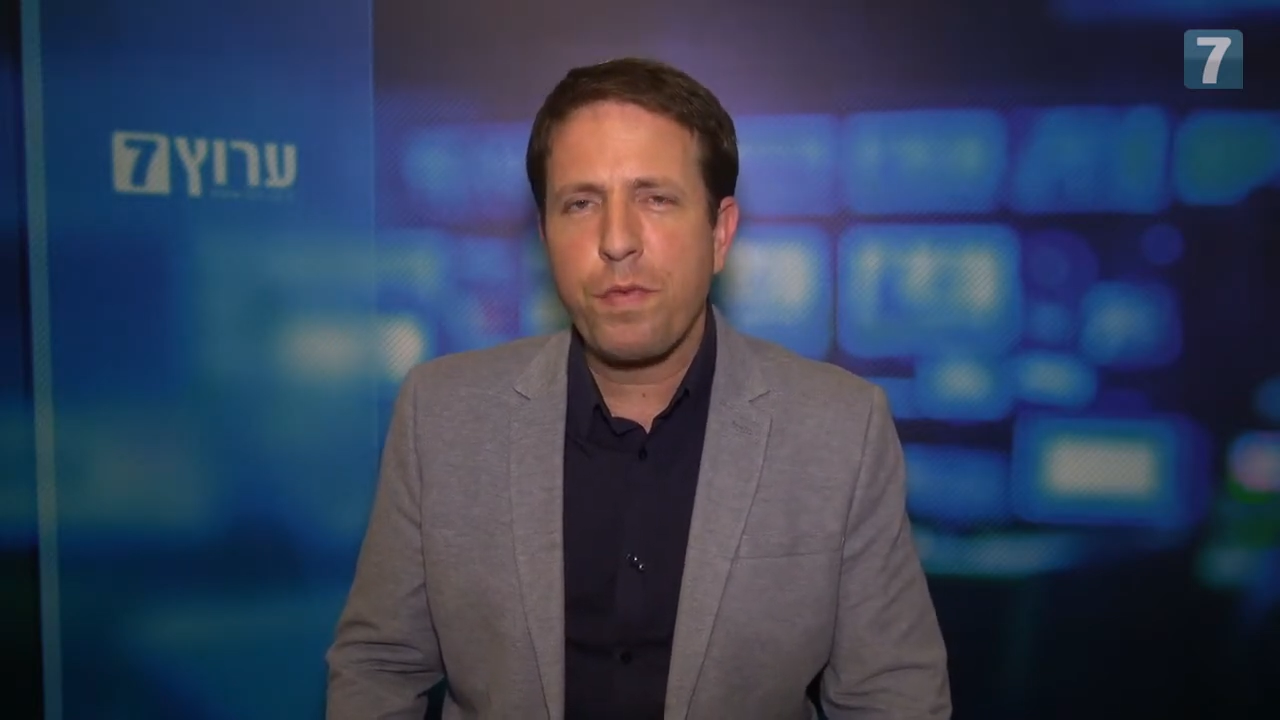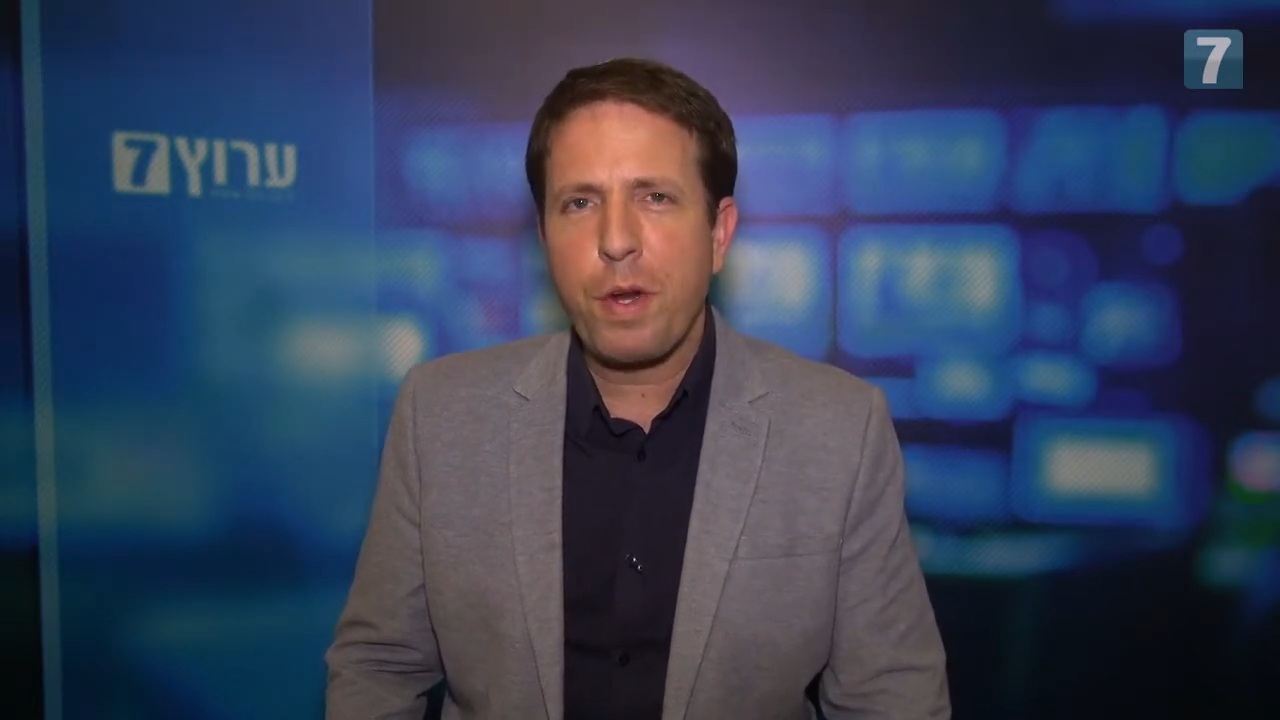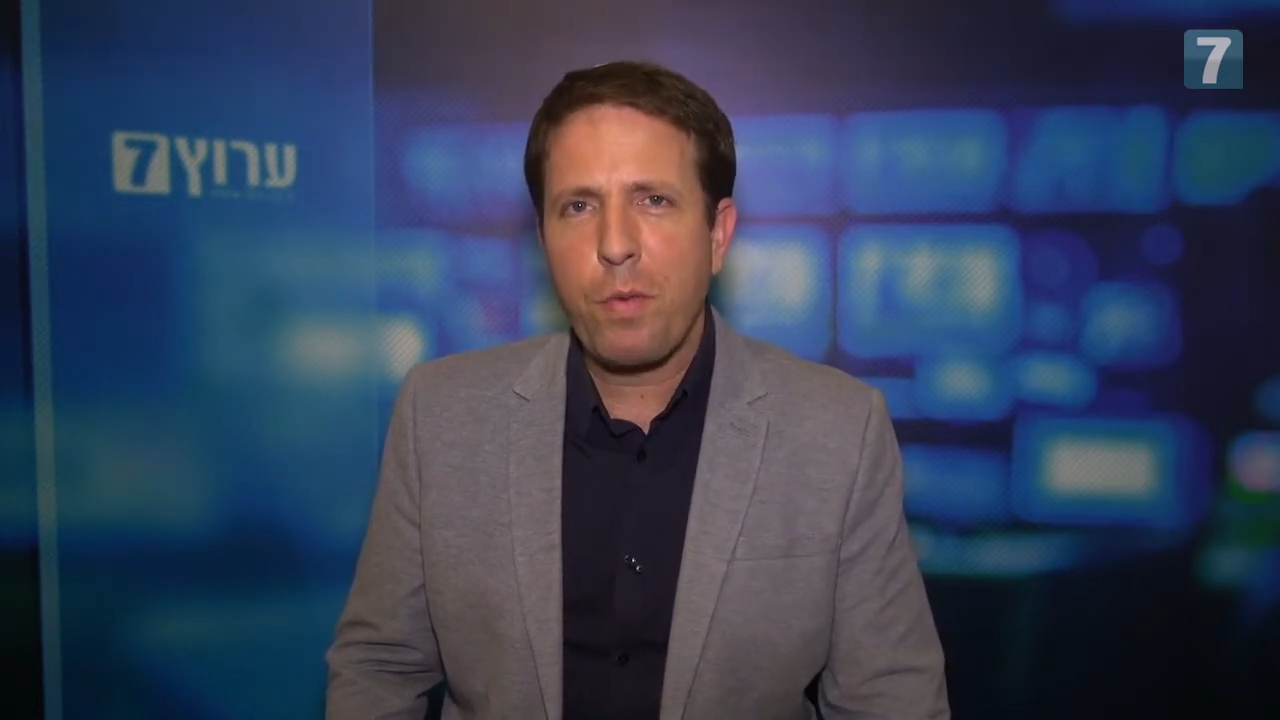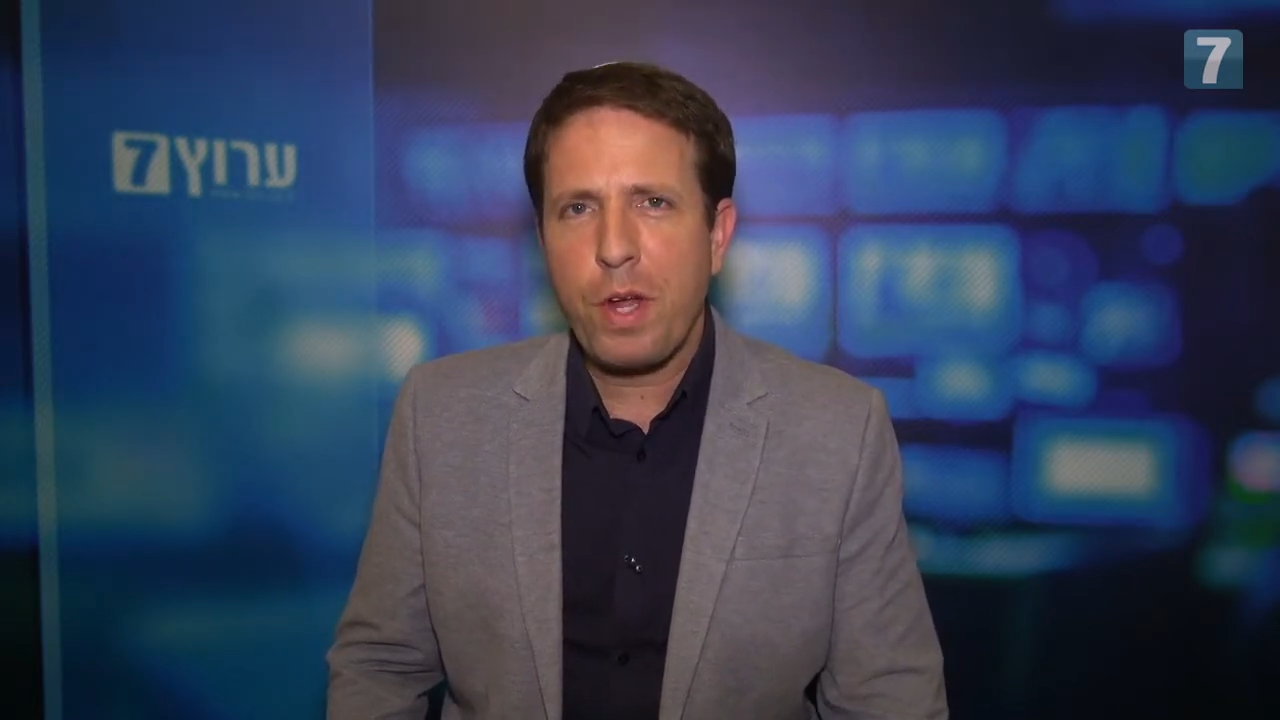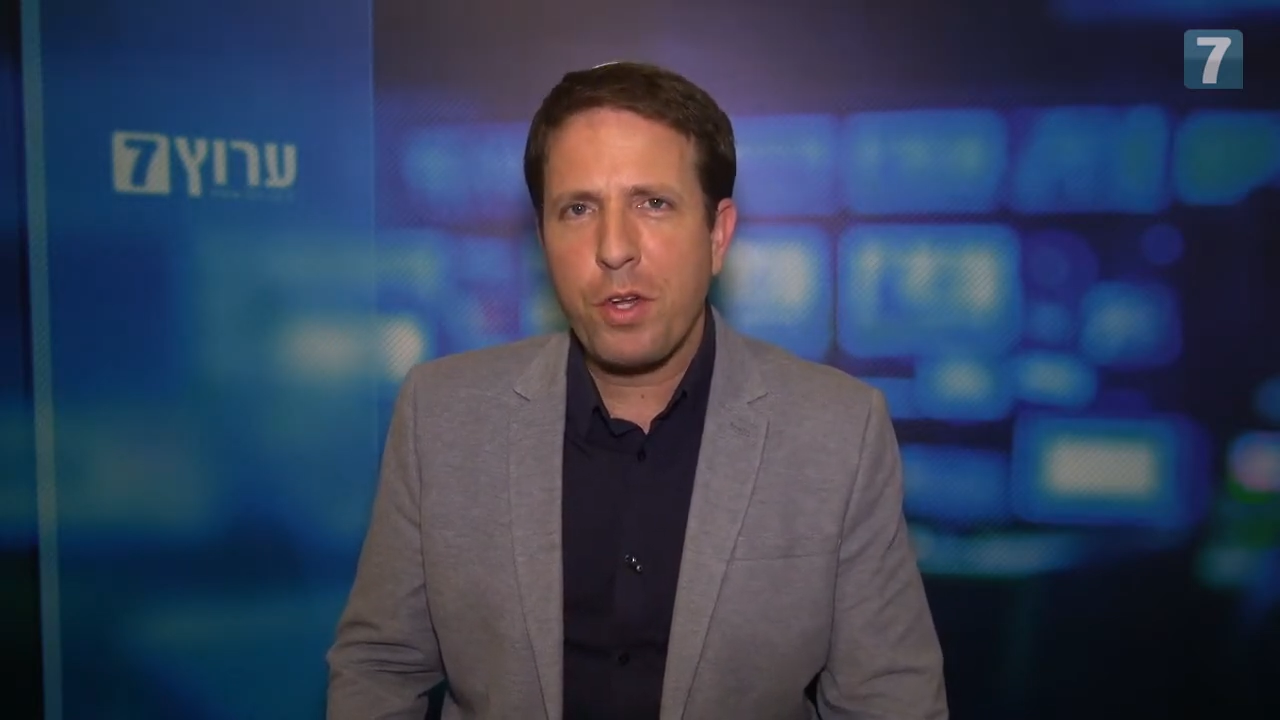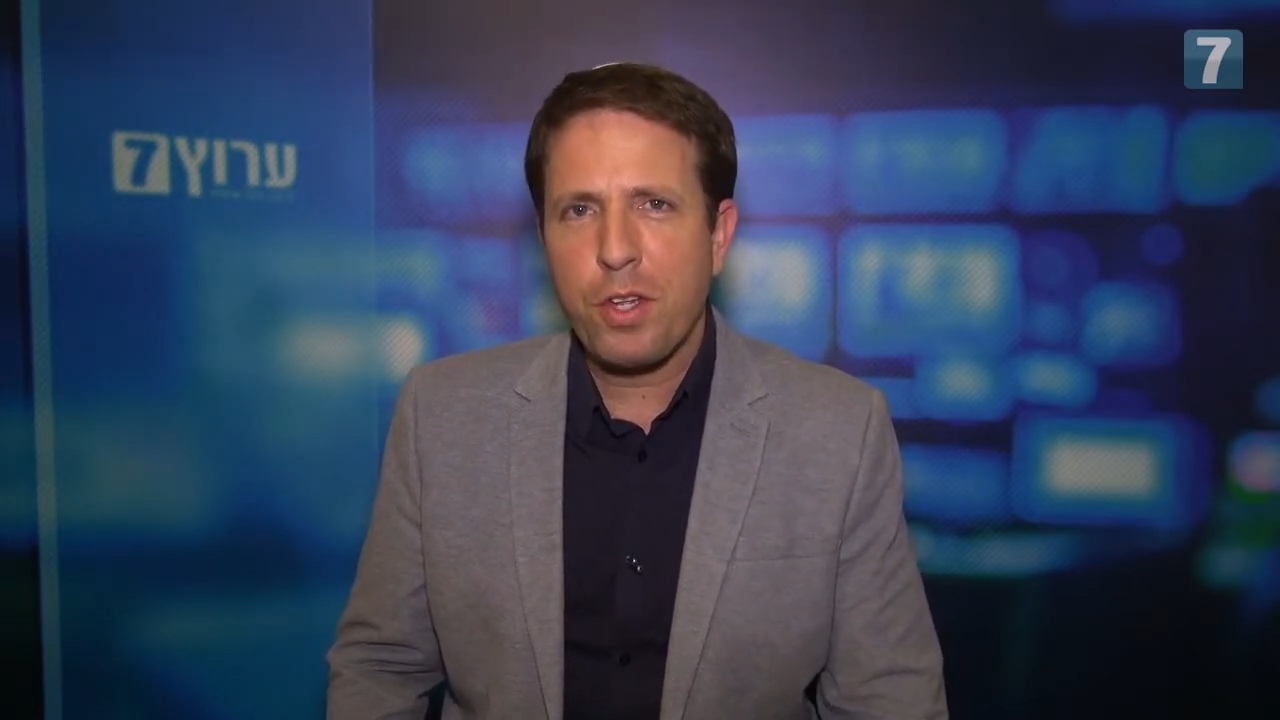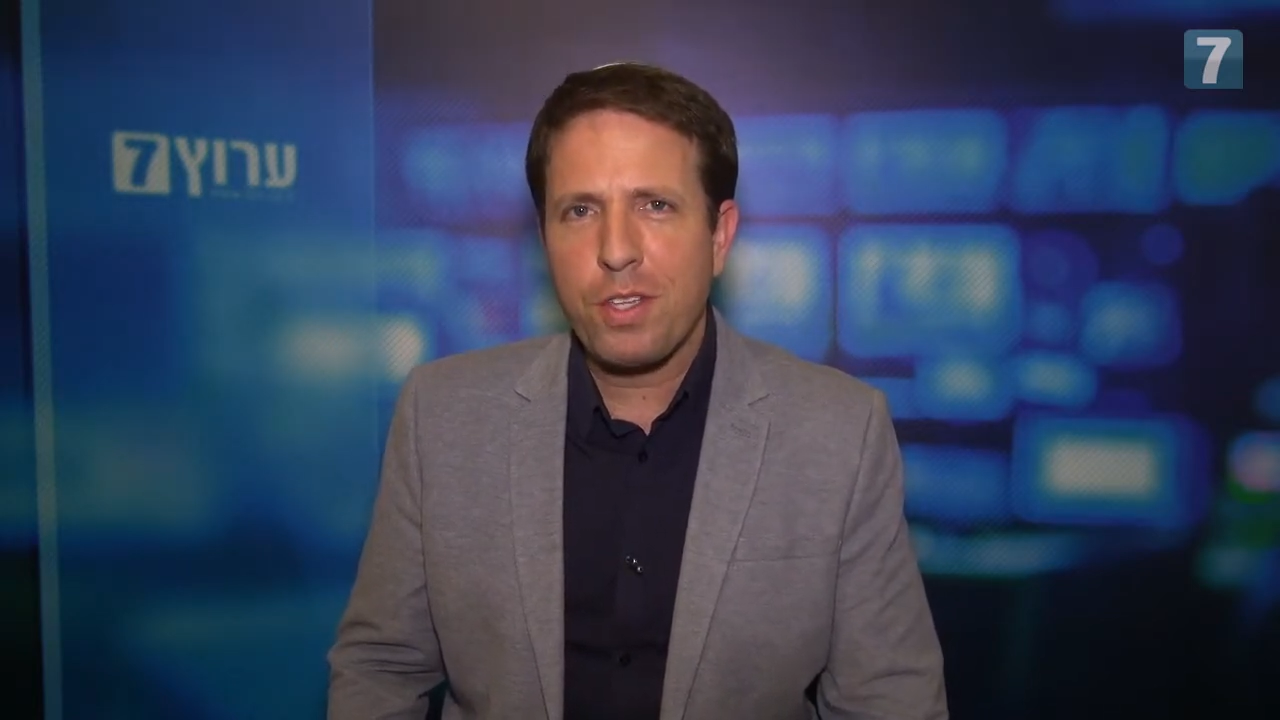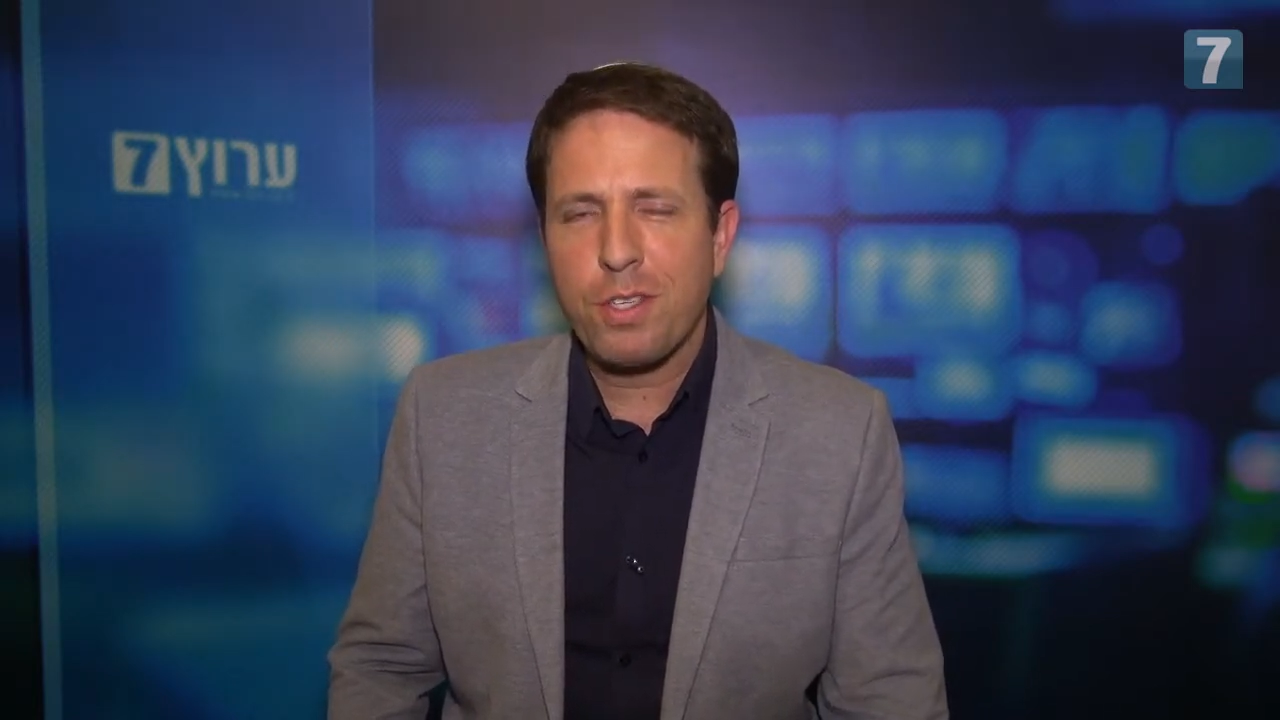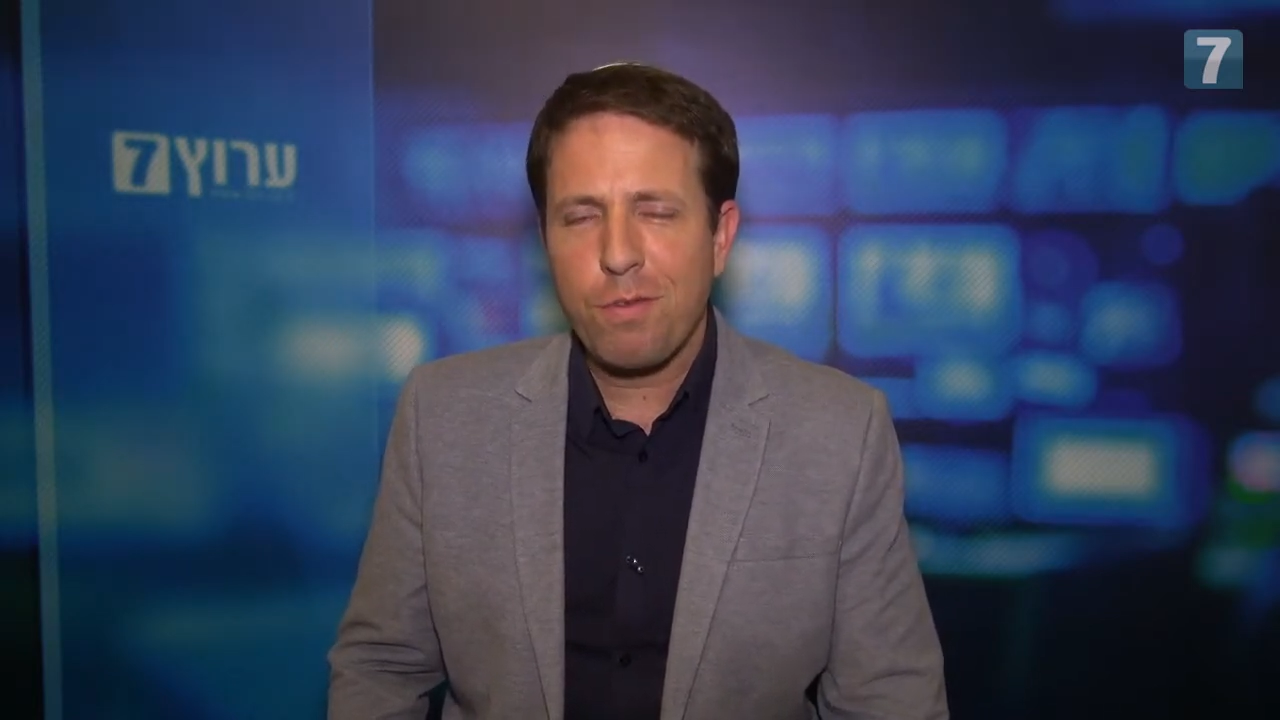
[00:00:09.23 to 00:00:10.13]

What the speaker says: Federations